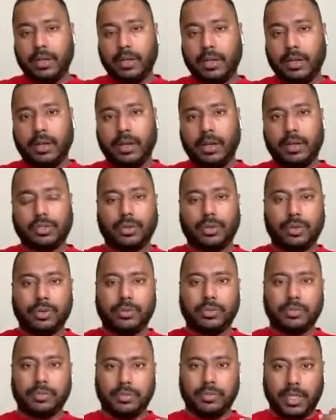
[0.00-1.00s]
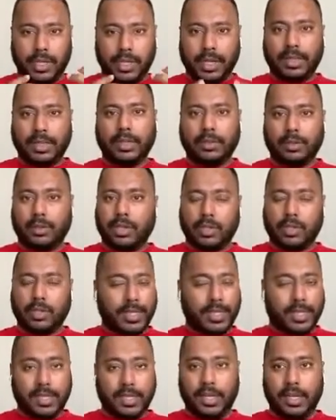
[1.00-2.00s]
So the Datathon is
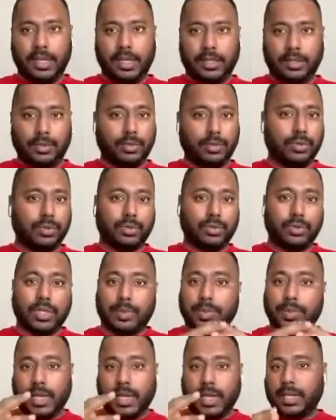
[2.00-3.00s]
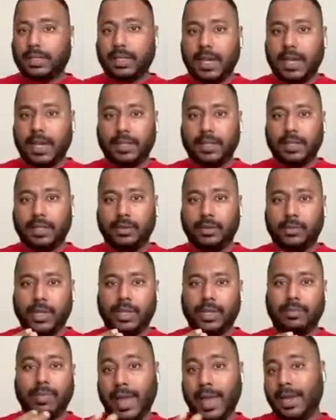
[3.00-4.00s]
basically to do something exciting
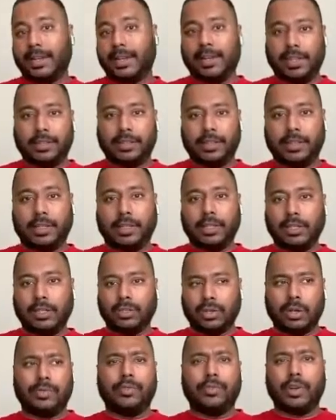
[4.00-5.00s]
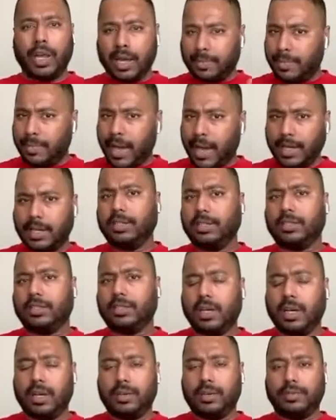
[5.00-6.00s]
with bank data. So if you like banking
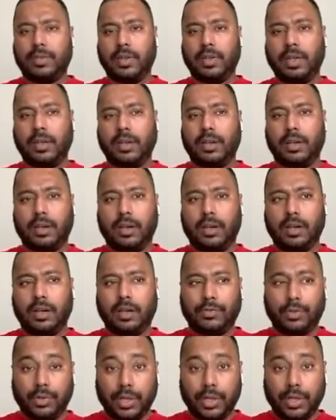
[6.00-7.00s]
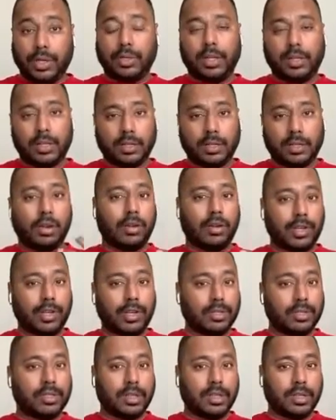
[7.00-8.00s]
stuff, if you think that there's a lot of
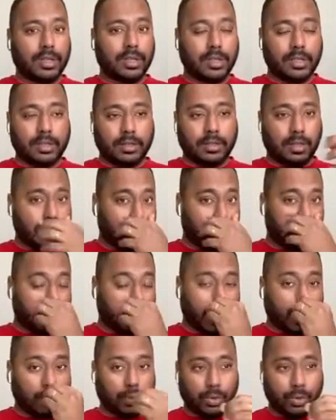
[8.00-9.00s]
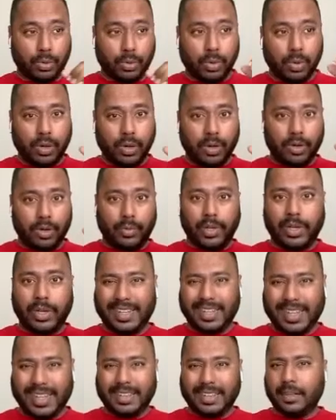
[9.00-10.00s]
interesting things you can do with
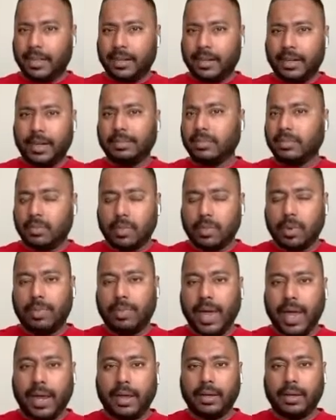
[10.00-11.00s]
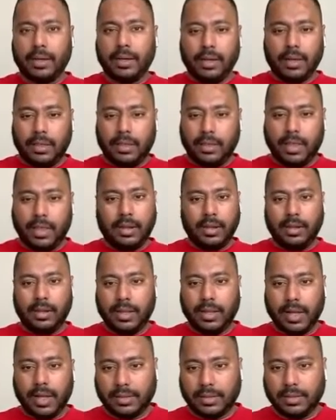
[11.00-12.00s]
data that comes from a bank,
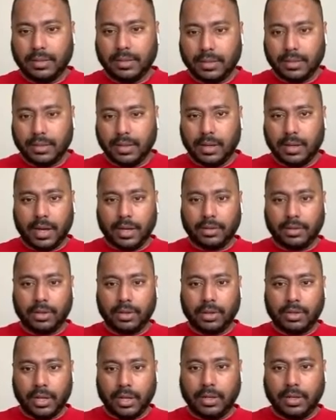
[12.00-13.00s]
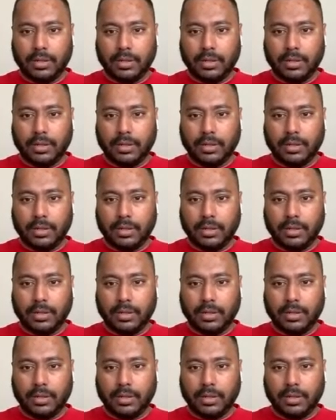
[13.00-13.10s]
then that's a hackathon that